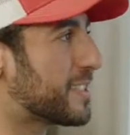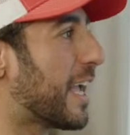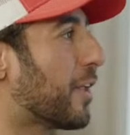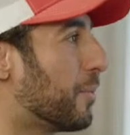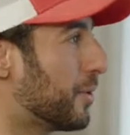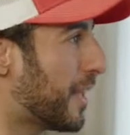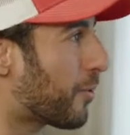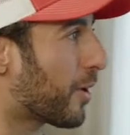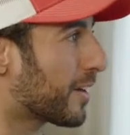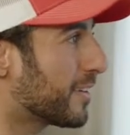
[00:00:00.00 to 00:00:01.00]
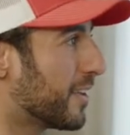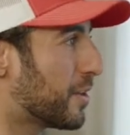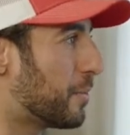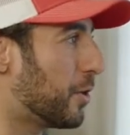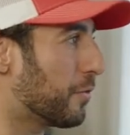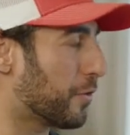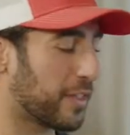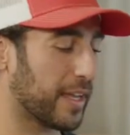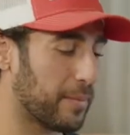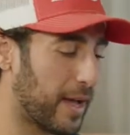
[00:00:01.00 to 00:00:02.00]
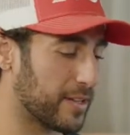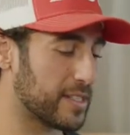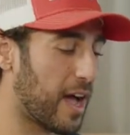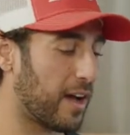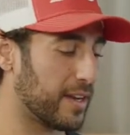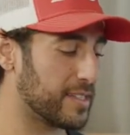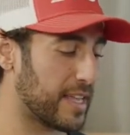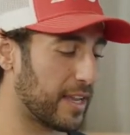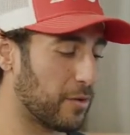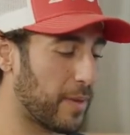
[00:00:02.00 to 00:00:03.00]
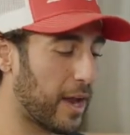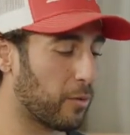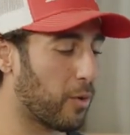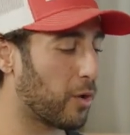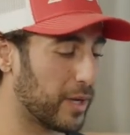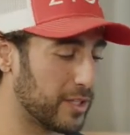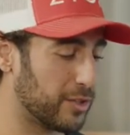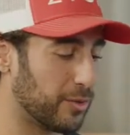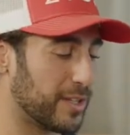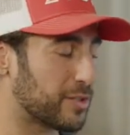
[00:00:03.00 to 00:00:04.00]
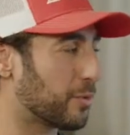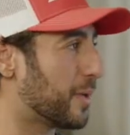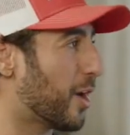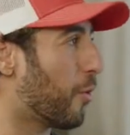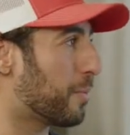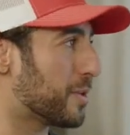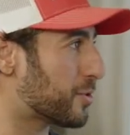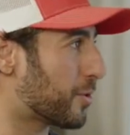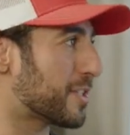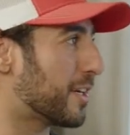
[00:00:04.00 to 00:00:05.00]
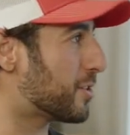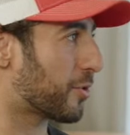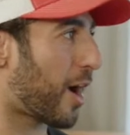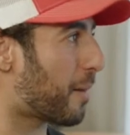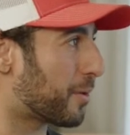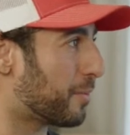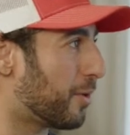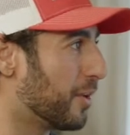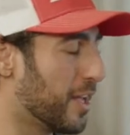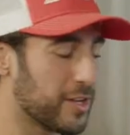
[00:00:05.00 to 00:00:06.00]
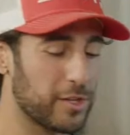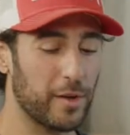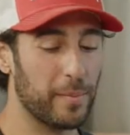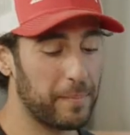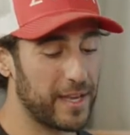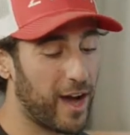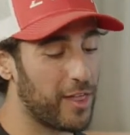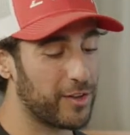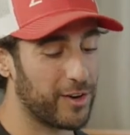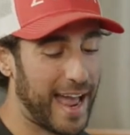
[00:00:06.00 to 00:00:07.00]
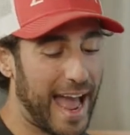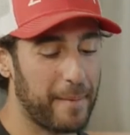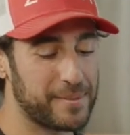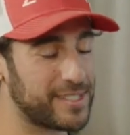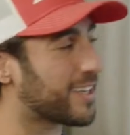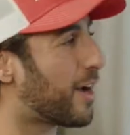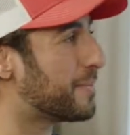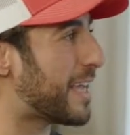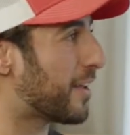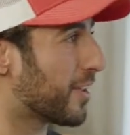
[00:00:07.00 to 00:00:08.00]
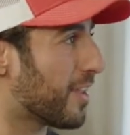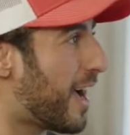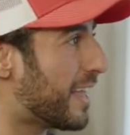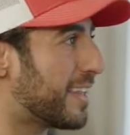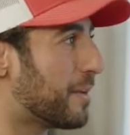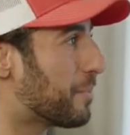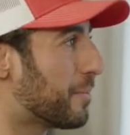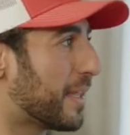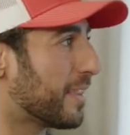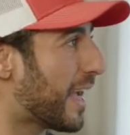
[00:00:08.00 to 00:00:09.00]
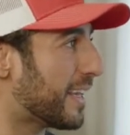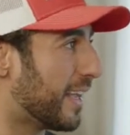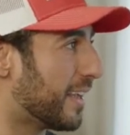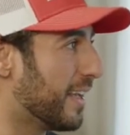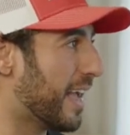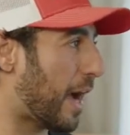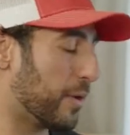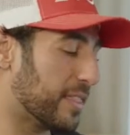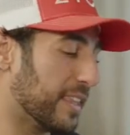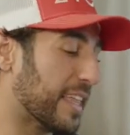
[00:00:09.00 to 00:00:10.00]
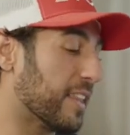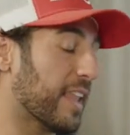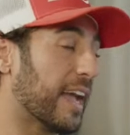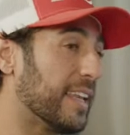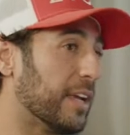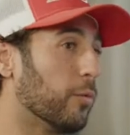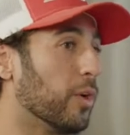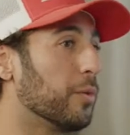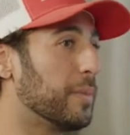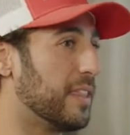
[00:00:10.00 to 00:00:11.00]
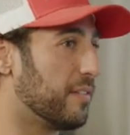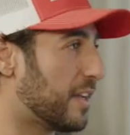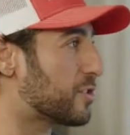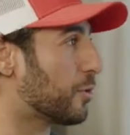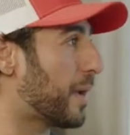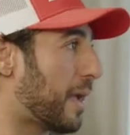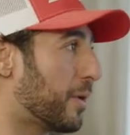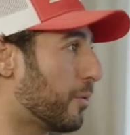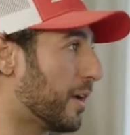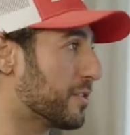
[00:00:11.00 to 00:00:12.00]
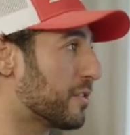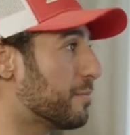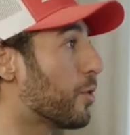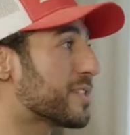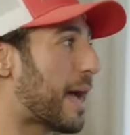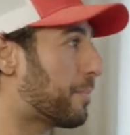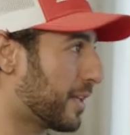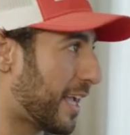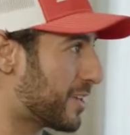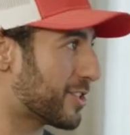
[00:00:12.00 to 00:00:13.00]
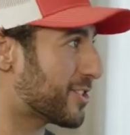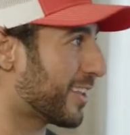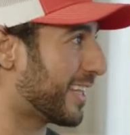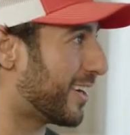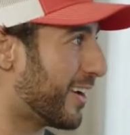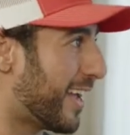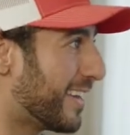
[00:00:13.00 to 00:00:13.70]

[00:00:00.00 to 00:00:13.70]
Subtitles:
scalable network. Okay. The beautiful thing about Zion is that no matter what we do, this will be open source and interoperable. So there might be other apps that come down the line that implement Lightning. And we think that Lightning will be the eventual payment rails of most applications on the internet.